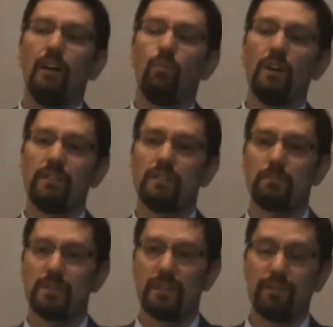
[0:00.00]
One
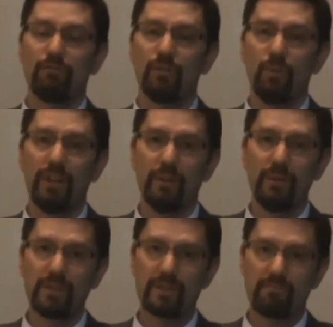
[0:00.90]
specific route we
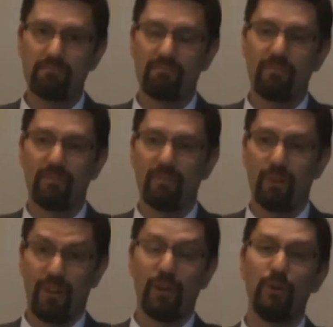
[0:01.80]
use,
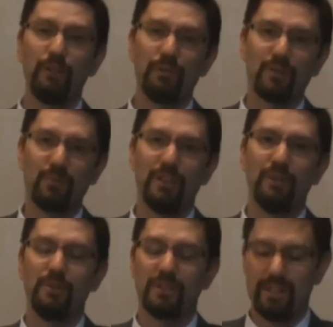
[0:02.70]
the only routes we
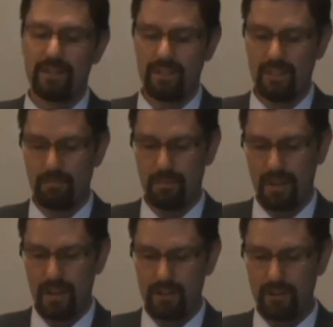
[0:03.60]
use, is the
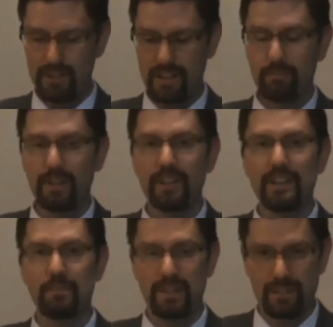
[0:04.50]
New Zealand Middle
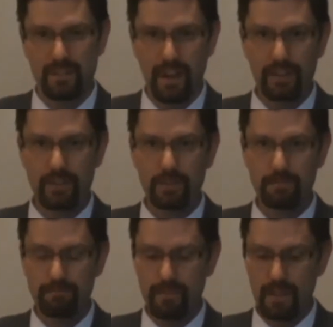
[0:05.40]
East Business
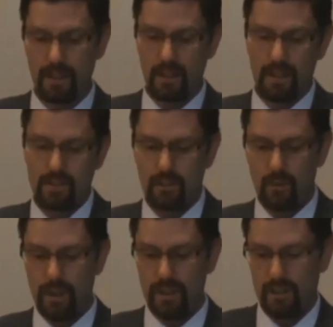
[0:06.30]
Council.
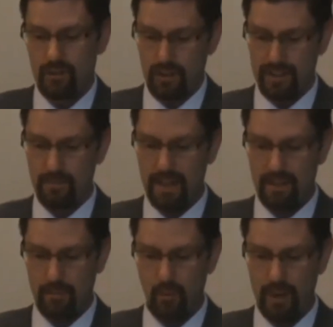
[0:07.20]
So we try to
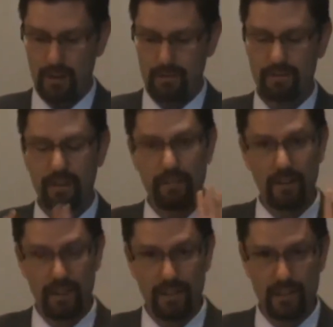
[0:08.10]
make them aware of
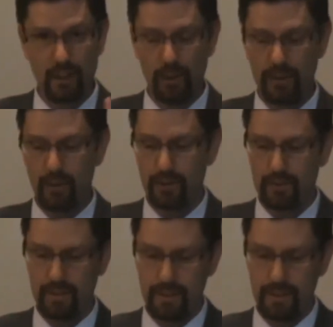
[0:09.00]
everything that's going on over